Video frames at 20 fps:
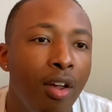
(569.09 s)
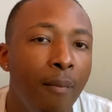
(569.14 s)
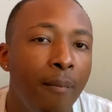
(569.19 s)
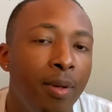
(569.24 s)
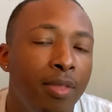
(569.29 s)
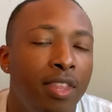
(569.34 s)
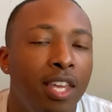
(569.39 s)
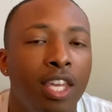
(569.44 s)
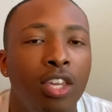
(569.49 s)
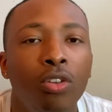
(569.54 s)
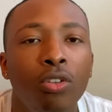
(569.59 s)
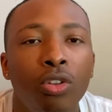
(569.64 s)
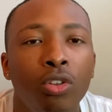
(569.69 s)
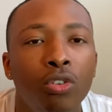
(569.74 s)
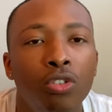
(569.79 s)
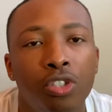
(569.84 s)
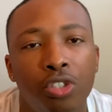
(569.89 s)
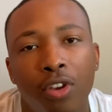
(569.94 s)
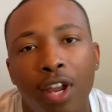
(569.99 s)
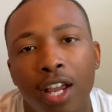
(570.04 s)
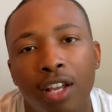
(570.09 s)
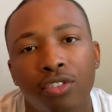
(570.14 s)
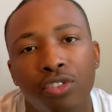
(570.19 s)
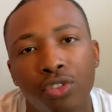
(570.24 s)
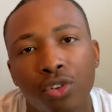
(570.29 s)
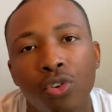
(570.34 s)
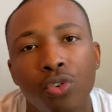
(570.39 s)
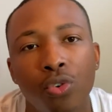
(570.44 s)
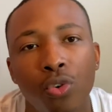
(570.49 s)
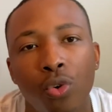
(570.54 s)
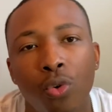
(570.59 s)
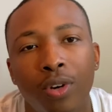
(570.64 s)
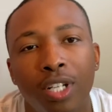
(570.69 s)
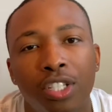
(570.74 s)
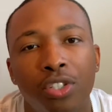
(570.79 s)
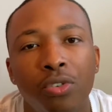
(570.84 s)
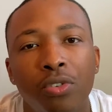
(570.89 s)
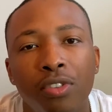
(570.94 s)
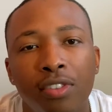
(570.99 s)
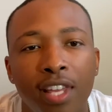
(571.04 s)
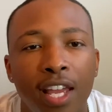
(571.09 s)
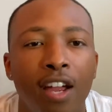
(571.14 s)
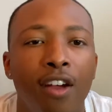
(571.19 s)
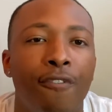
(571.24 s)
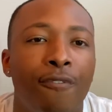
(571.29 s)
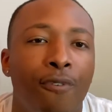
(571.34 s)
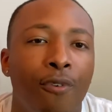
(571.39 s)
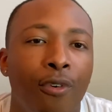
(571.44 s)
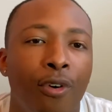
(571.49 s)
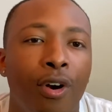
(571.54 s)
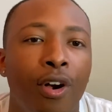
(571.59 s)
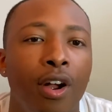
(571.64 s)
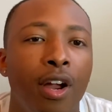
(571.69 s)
but then you lose track of school, what you're there for.